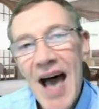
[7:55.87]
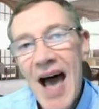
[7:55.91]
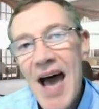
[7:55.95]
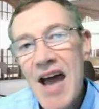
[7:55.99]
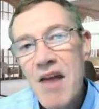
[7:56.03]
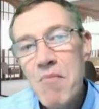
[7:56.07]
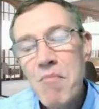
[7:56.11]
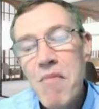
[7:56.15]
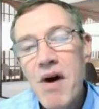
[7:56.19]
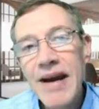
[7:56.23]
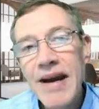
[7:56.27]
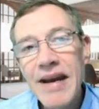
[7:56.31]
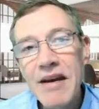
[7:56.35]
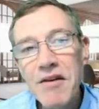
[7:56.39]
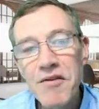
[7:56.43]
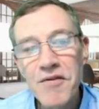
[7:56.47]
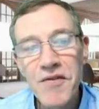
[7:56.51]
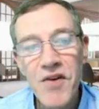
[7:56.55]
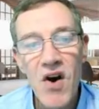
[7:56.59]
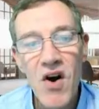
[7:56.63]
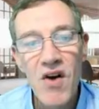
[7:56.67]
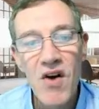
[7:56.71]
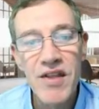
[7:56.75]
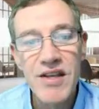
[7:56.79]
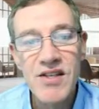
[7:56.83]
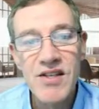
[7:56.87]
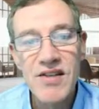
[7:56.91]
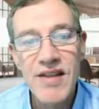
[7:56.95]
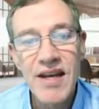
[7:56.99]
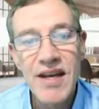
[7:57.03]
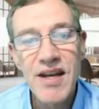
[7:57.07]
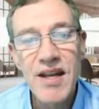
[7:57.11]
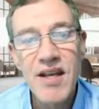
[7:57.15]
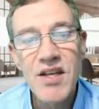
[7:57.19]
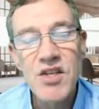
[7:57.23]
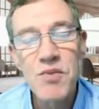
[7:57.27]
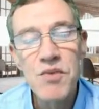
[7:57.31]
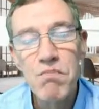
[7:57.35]
unmarried fathers,
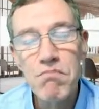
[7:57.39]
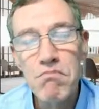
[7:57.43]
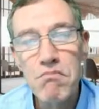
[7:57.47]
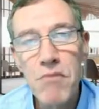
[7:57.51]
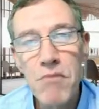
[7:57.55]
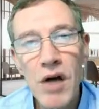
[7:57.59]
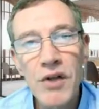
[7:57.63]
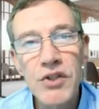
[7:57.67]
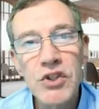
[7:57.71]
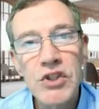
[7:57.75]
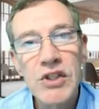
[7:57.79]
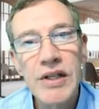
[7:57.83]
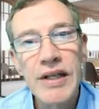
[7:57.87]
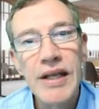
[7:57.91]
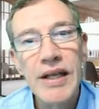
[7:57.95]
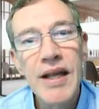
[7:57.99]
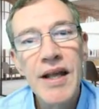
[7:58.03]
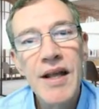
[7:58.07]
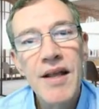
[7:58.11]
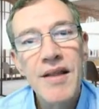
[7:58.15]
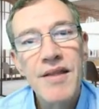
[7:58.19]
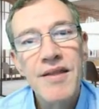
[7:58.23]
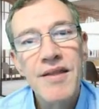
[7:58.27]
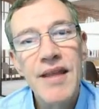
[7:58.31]
that is mostly